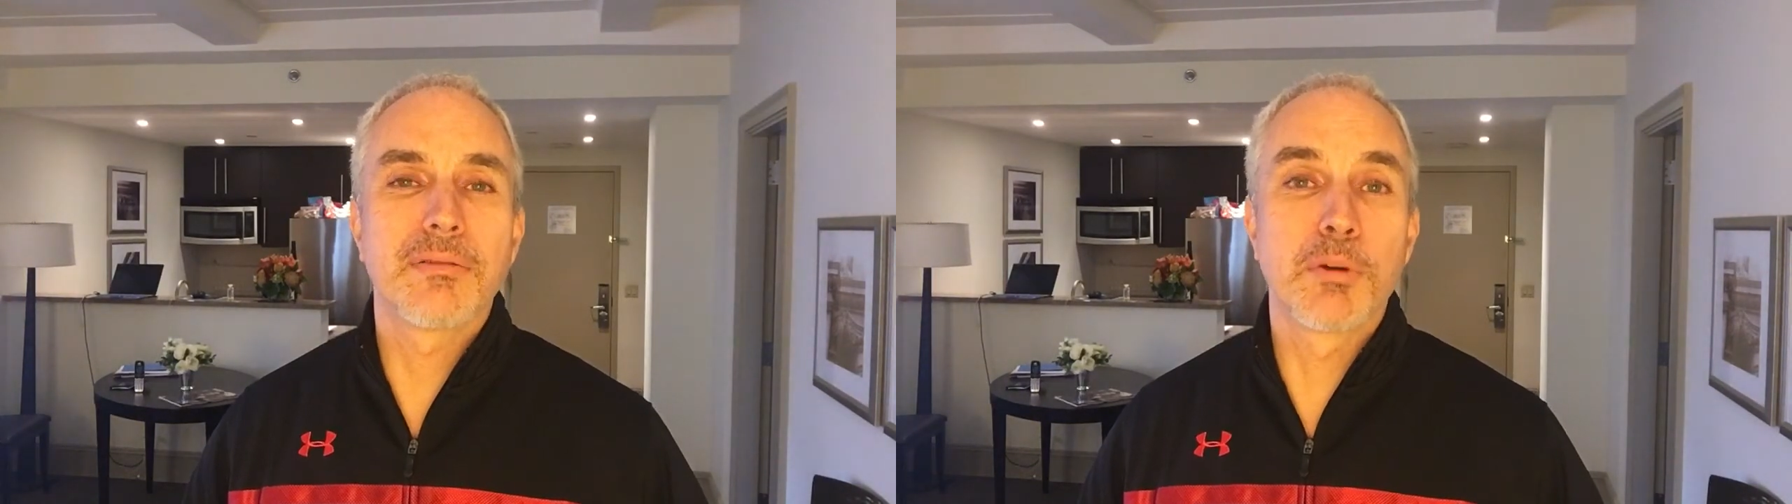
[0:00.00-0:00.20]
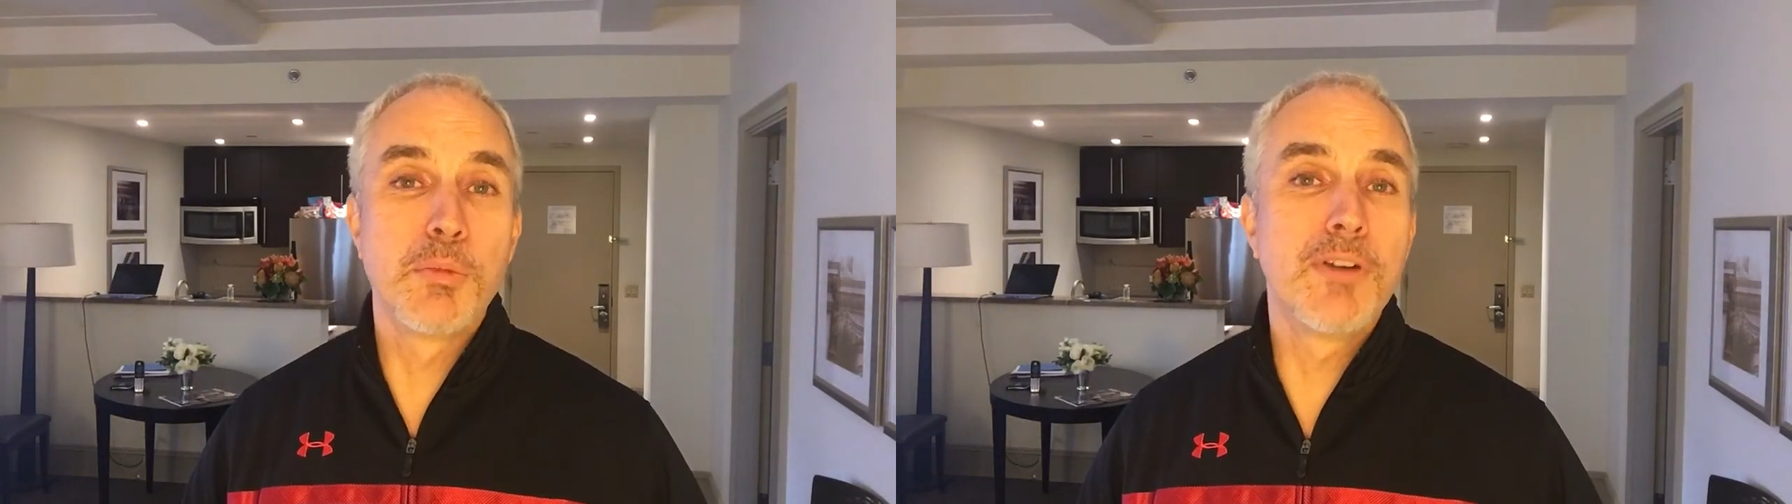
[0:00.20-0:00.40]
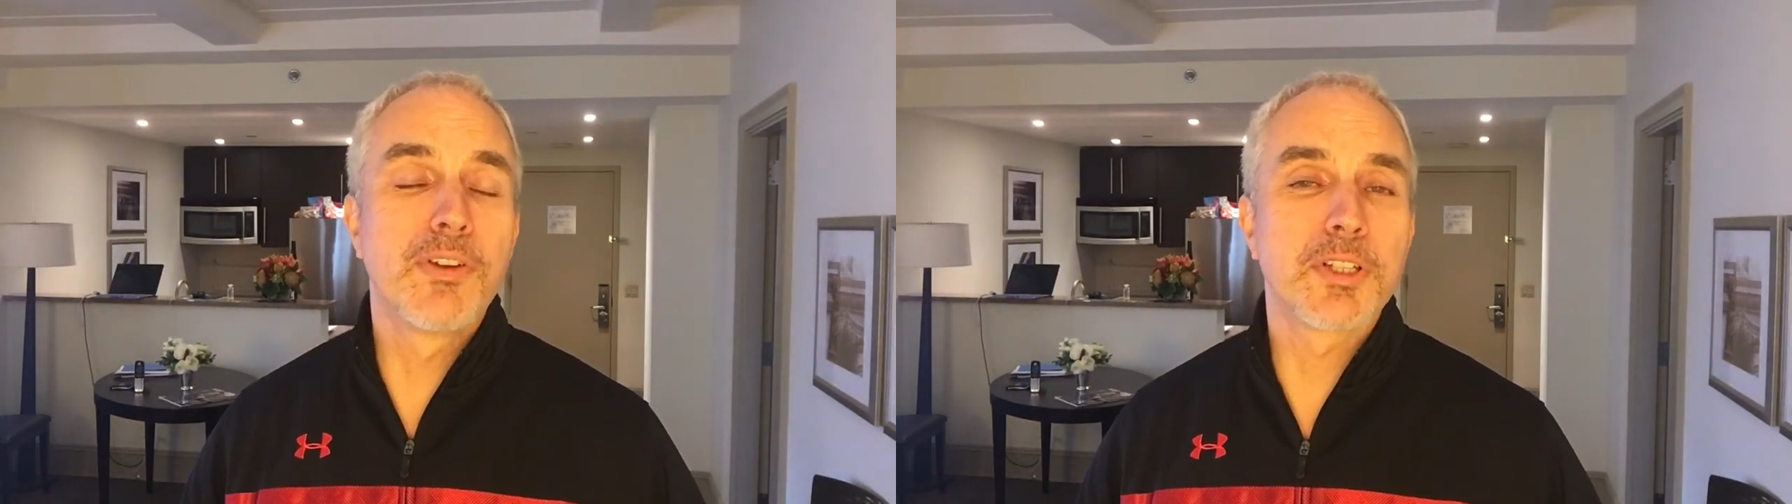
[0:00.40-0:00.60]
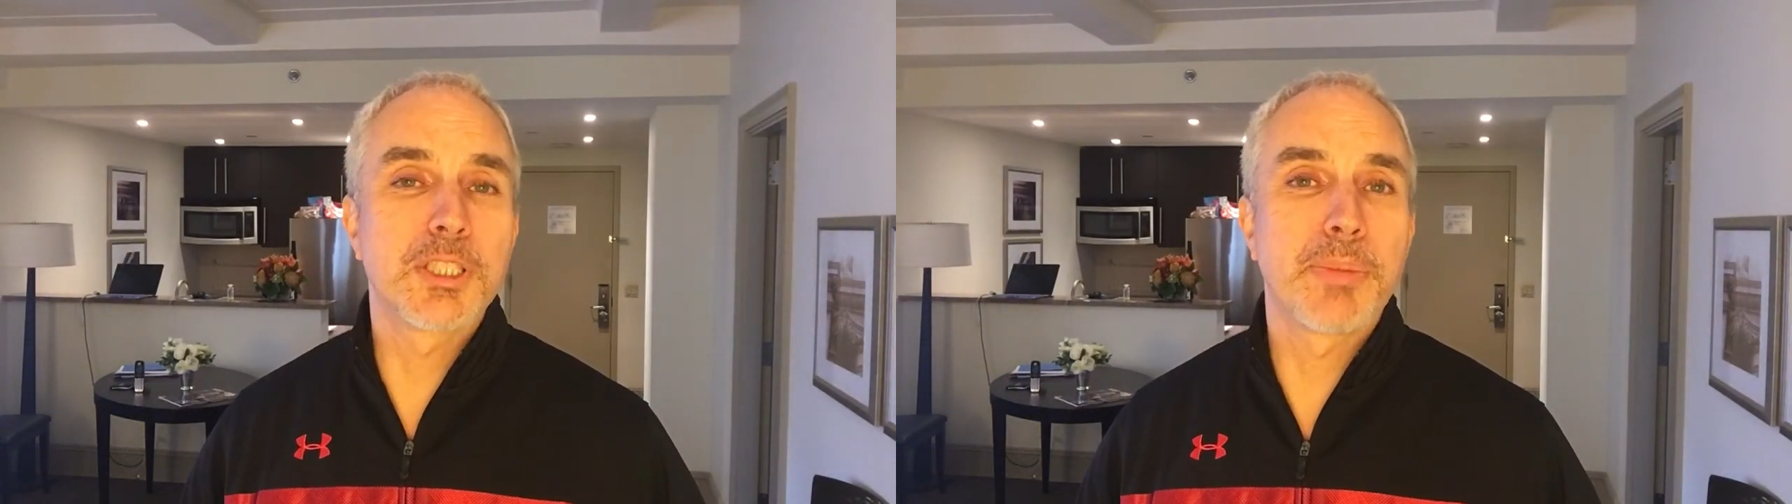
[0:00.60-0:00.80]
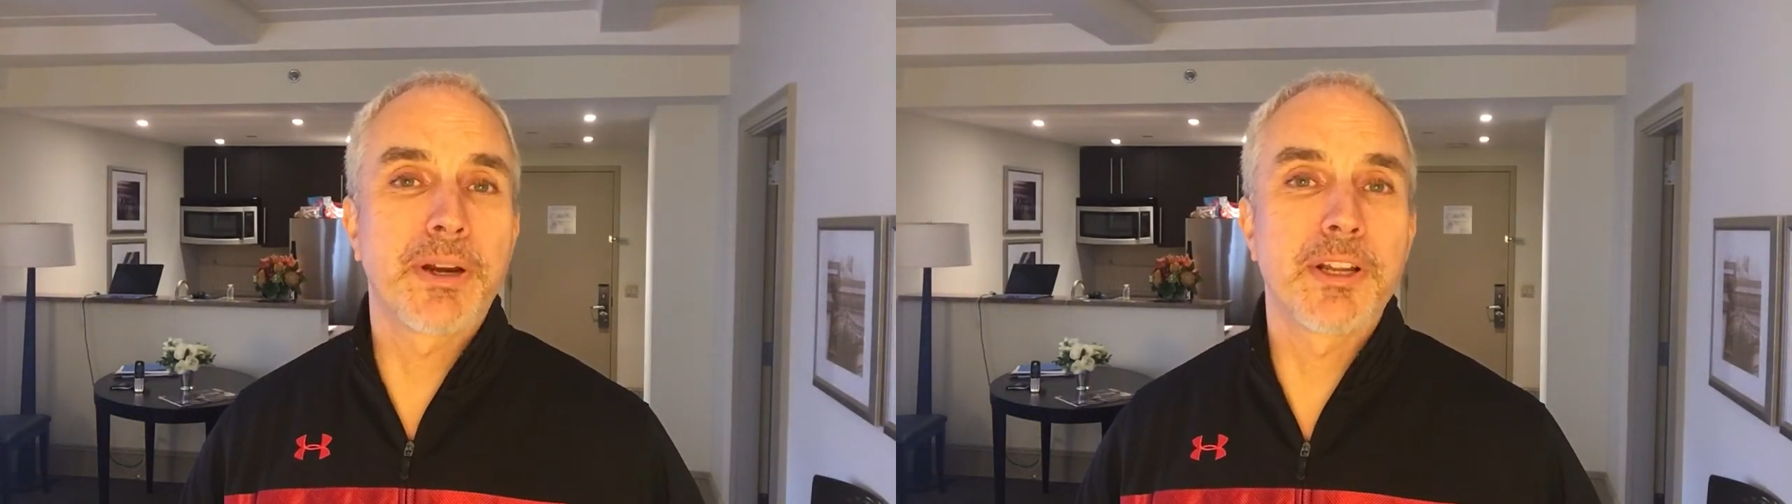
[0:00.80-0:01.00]
removal
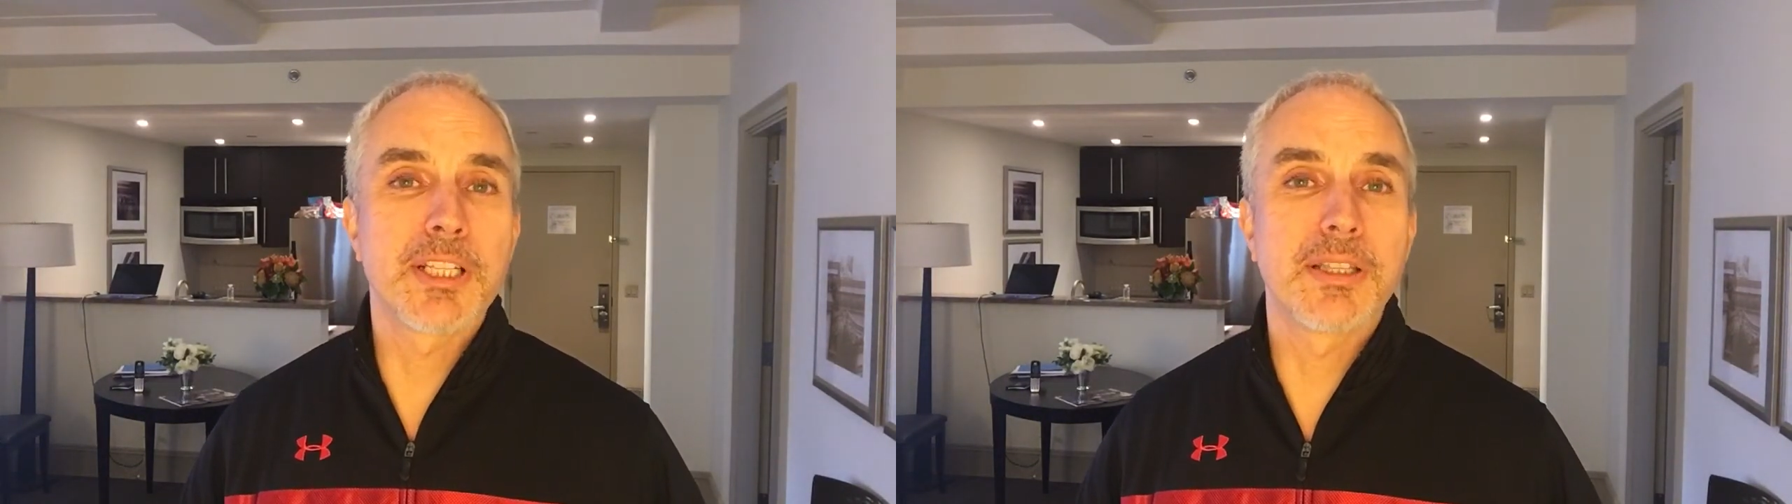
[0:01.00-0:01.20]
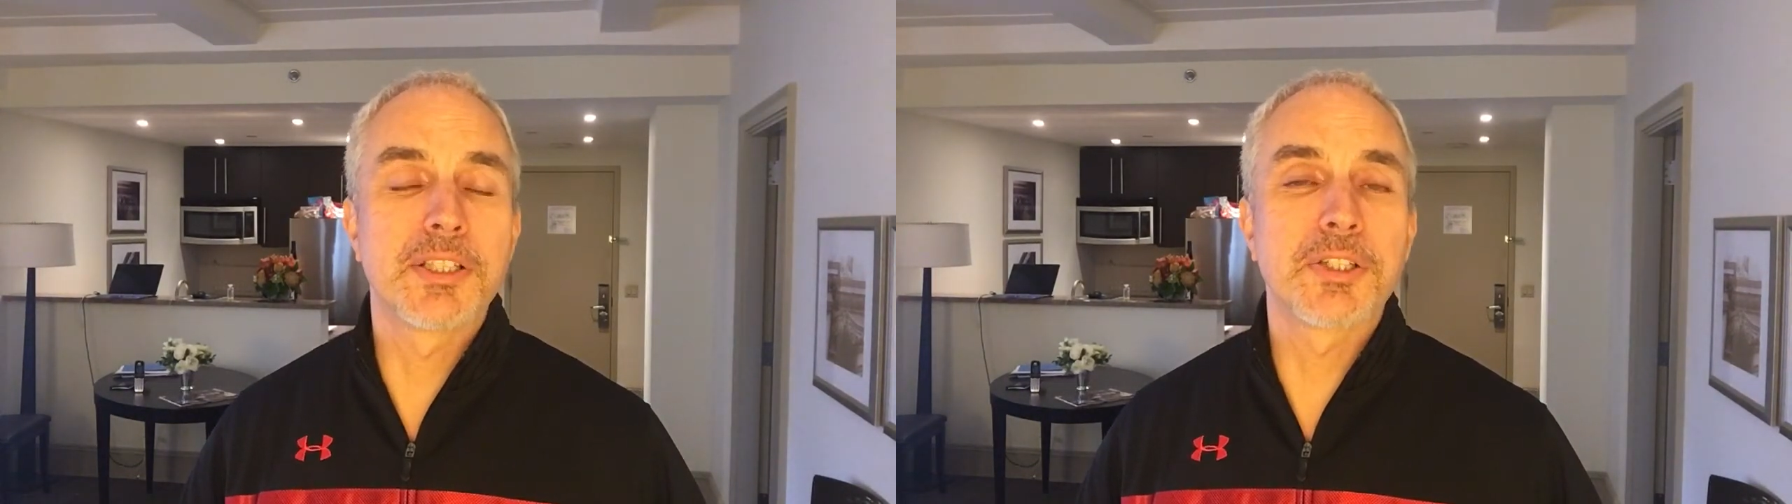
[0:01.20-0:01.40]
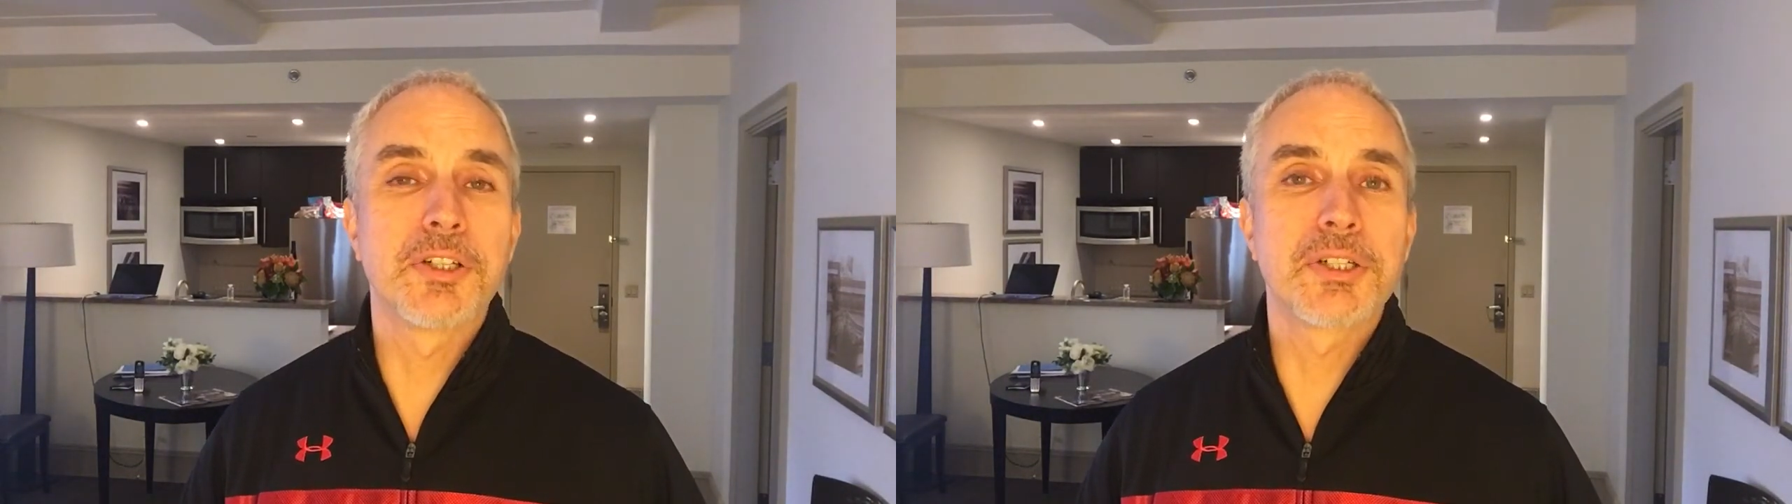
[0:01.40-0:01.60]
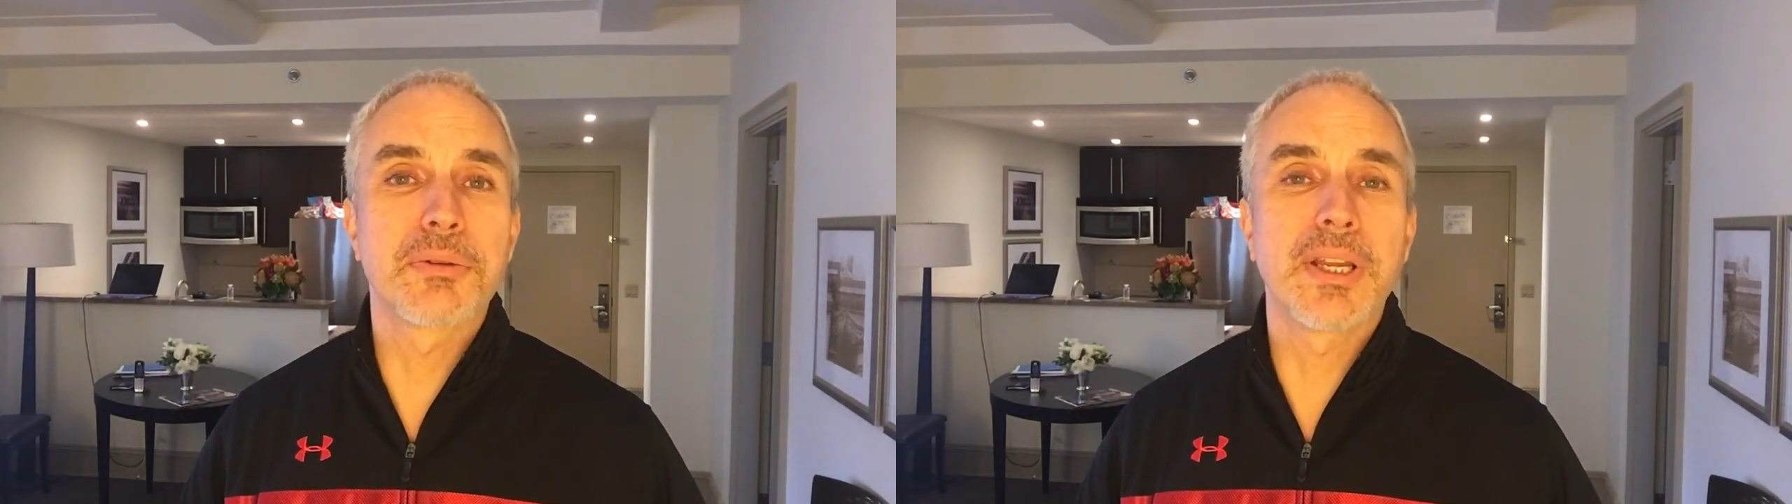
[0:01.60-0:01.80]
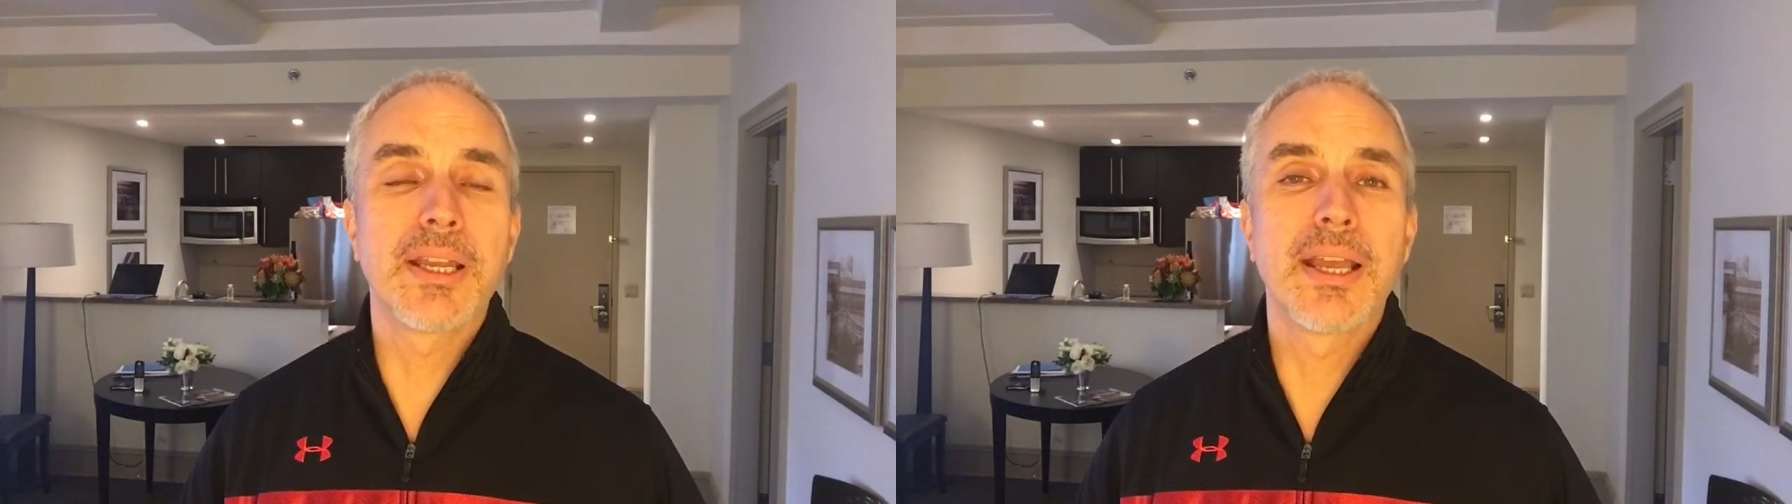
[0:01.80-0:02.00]
experience, the
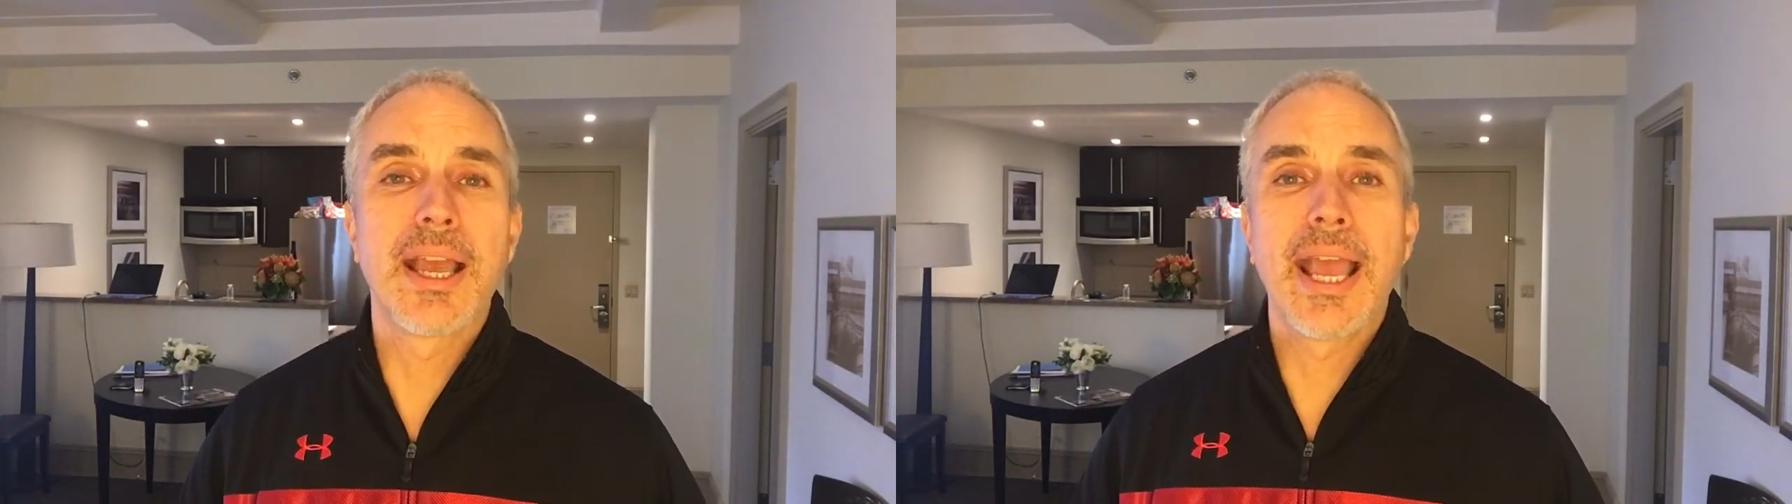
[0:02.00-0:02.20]
surgery,